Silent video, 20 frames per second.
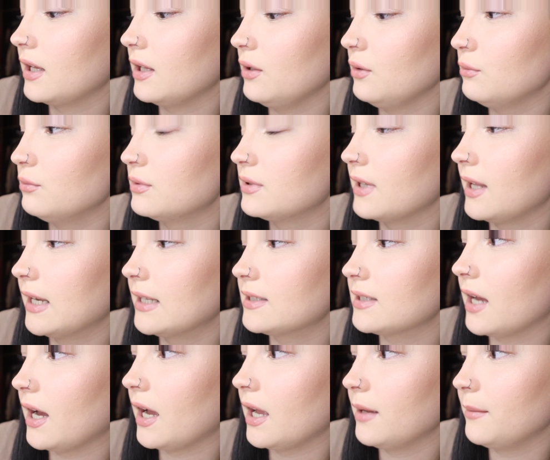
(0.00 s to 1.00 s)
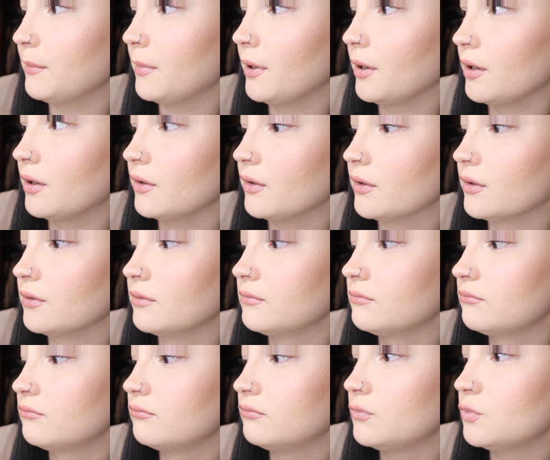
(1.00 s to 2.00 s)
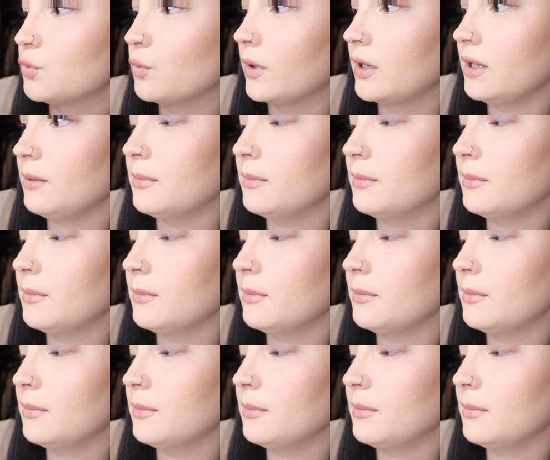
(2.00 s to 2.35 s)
you set a timer, 20